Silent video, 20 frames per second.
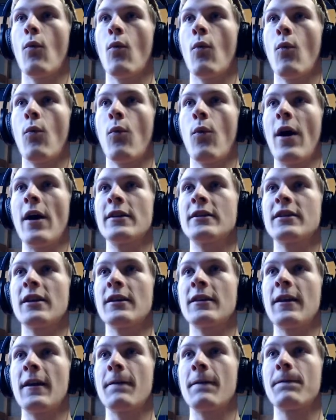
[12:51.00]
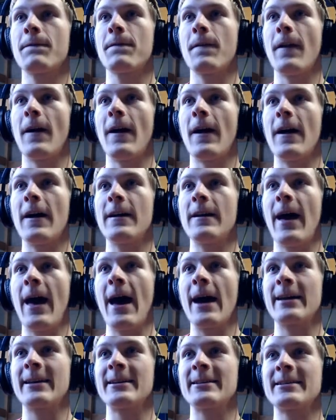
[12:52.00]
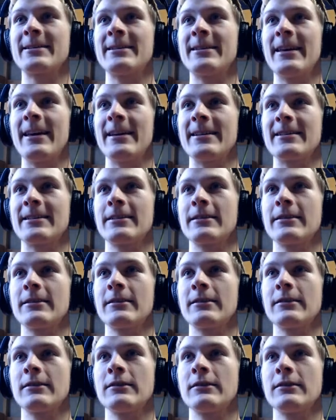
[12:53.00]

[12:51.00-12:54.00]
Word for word: What the flying heck is this? Oh